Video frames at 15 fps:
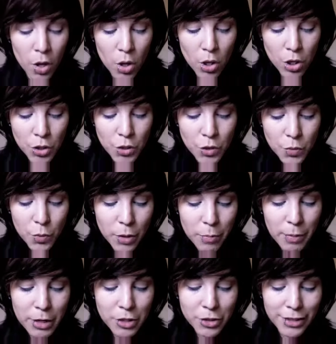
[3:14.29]
just want to
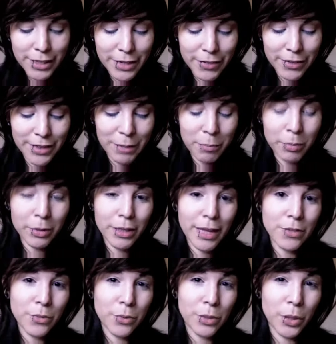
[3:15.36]
make sure that everything
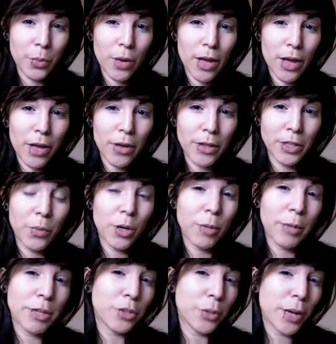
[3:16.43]
blends really well, and you want to
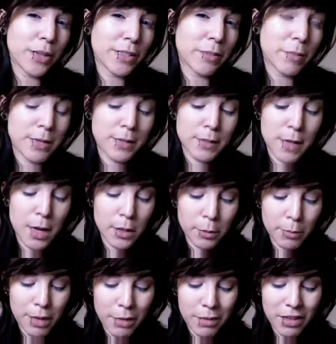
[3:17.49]
make sure you have some nice color.
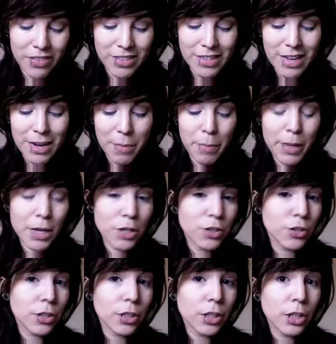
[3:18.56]
Maybe even take a
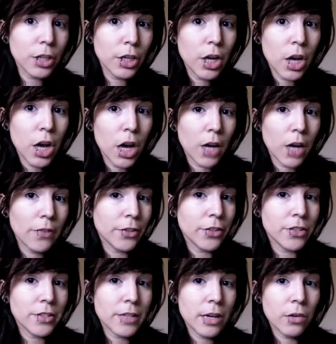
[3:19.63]
picture of
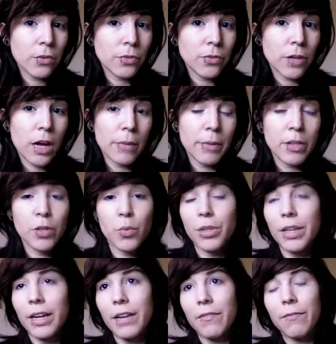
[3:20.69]
yourself, either with
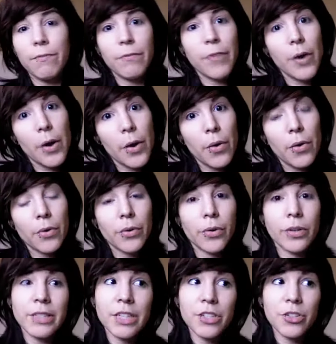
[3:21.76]
like a phone or a
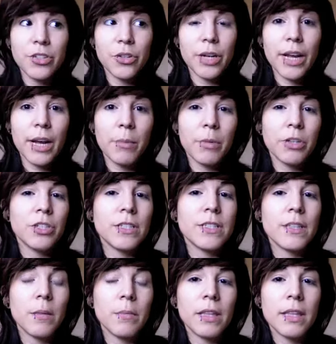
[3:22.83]
digital camera, just
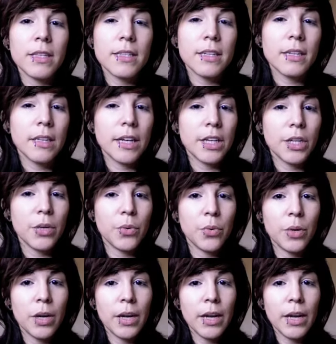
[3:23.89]
something that's going to let you